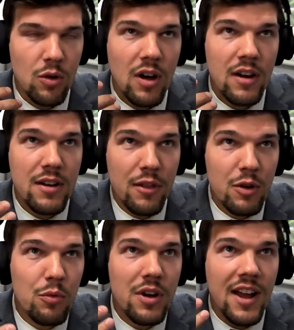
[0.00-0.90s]
So another
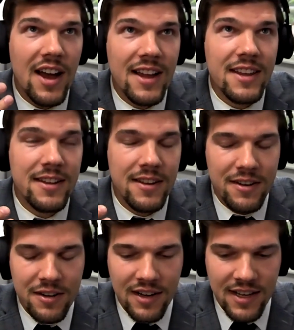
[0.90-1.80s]
one I
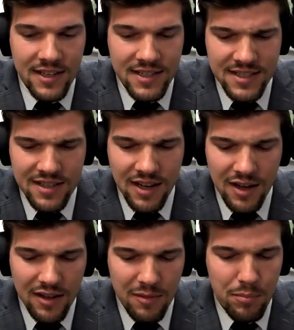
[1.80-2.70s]
hear is
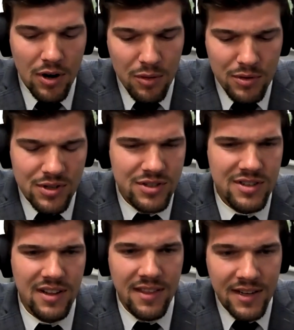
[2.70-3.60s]
borrowers
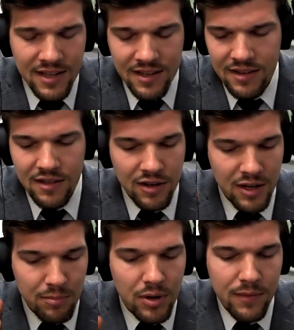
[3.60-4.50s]
thinking that they're going
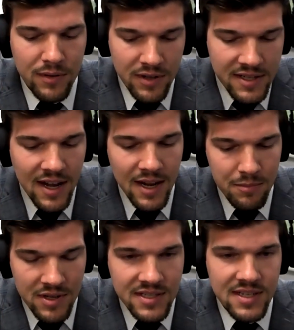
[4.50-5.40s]
to perfectly
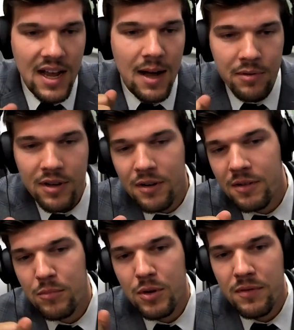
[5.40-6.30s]
time this. I'm going to
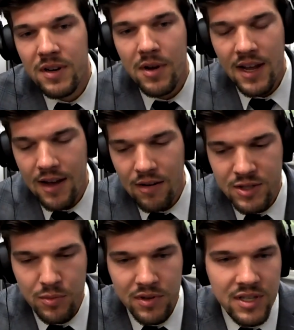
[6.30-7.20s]
move into my
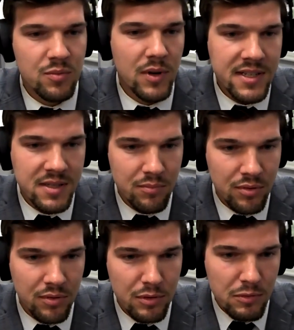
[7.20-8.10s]
house when these rates
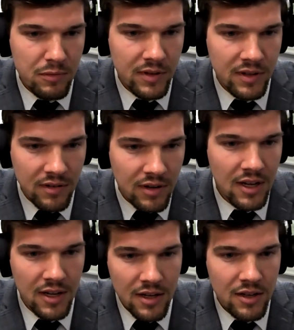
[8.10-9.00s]
improve, and
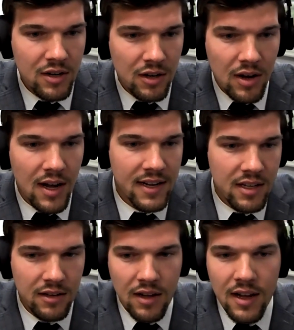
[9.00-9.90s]
I
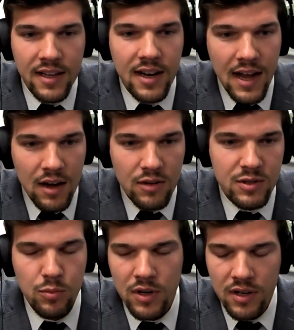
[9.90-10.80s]
get a
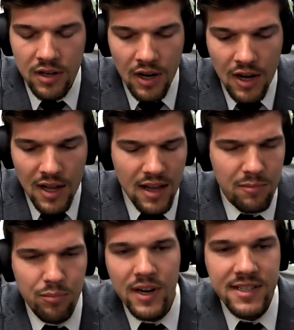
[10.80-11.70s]
house where
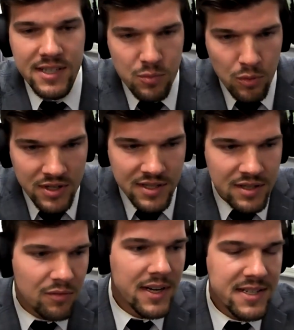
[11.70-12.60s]
prices
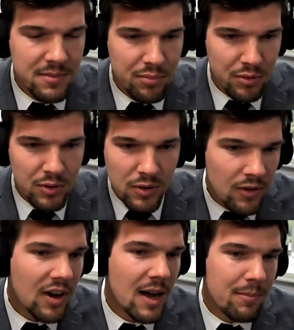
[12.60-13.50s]
worsen, rates improve,
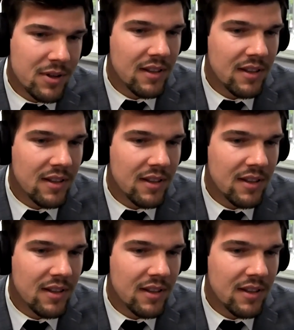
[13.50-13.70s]
I'll hop in